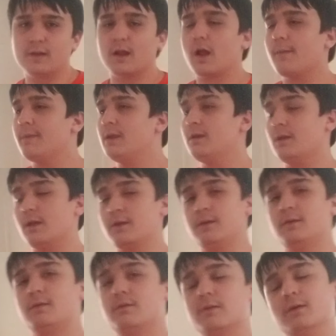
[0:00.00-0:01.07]
I mean,
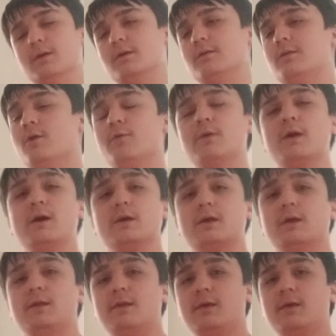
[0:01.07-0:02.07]
don't knock it.